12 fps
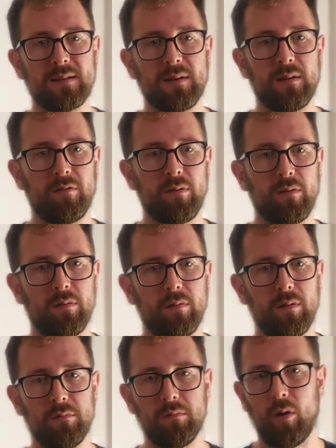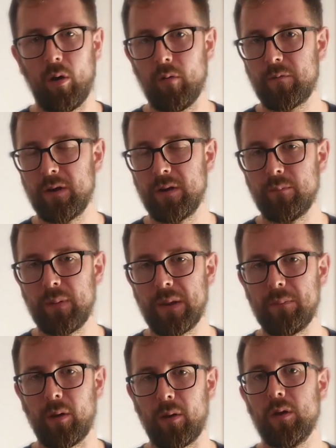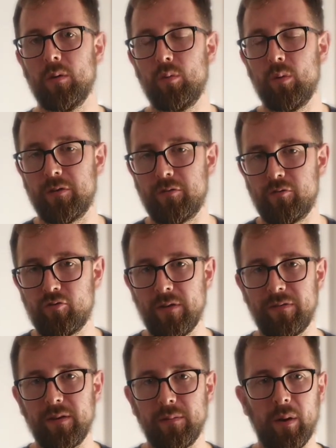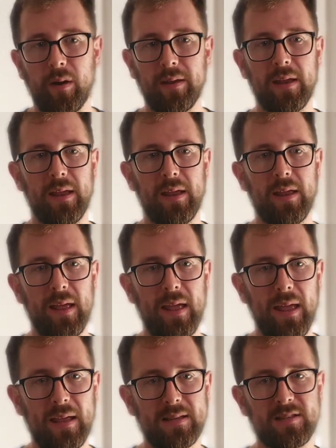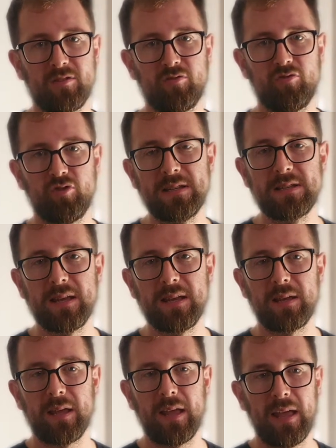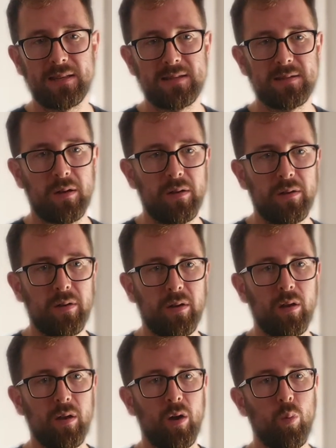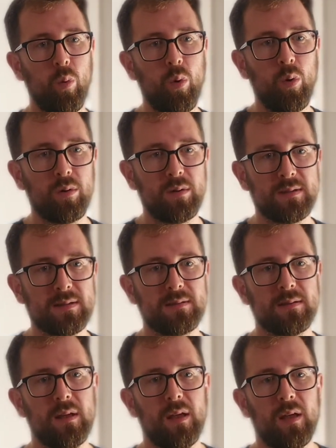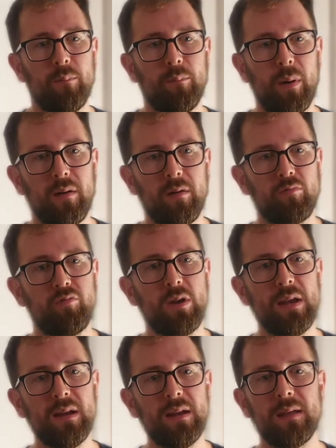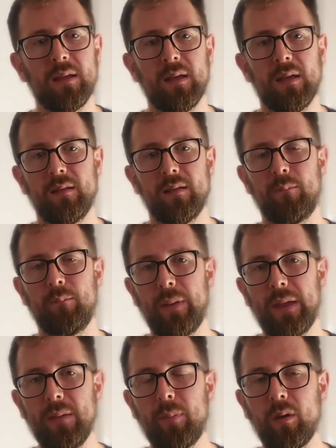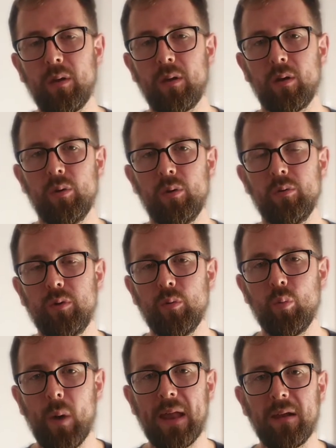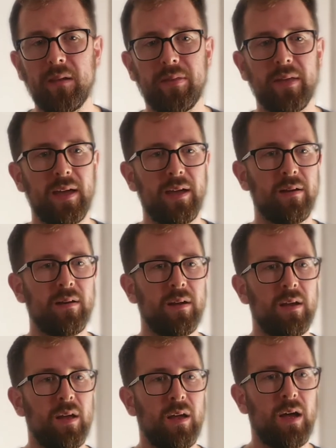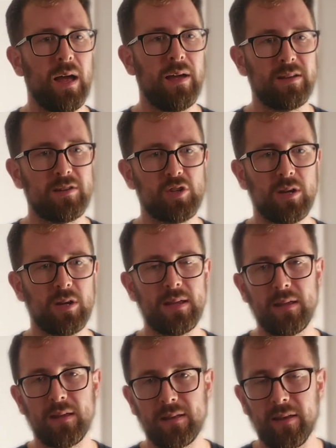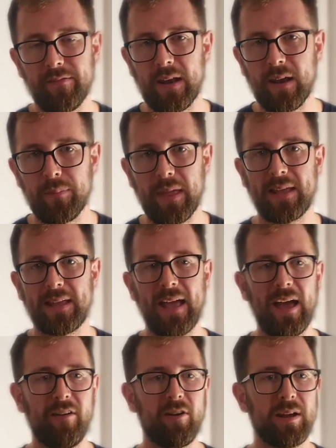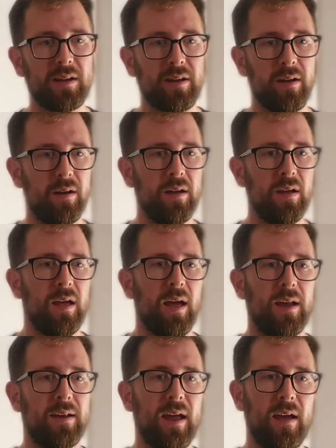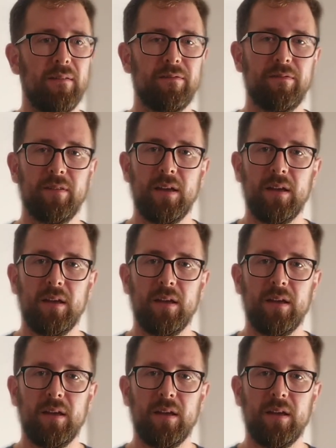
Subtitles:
are often people who are driven by extrinsic external awards, but really the people who do well there actually develop their character and have